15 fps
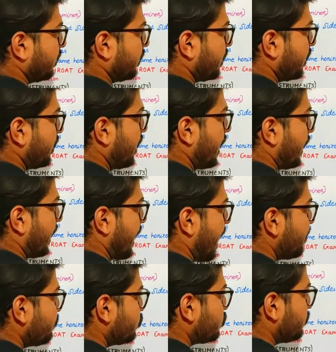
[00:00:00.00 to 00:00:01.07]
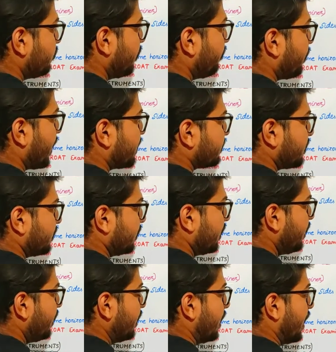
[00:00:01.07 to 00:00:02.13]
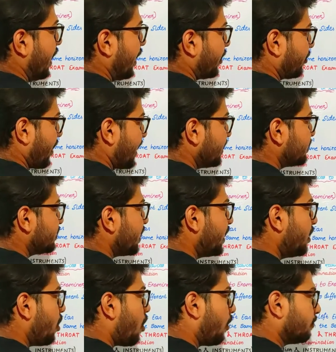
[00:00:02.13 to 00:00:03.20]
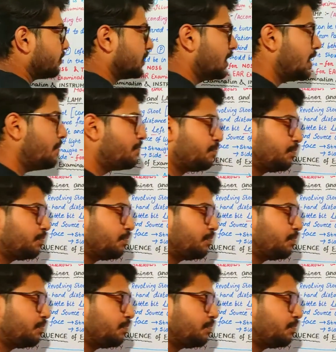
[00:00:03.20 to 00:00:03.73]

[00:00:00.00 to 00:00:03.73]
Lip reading: the lamp should be placed in the right side of the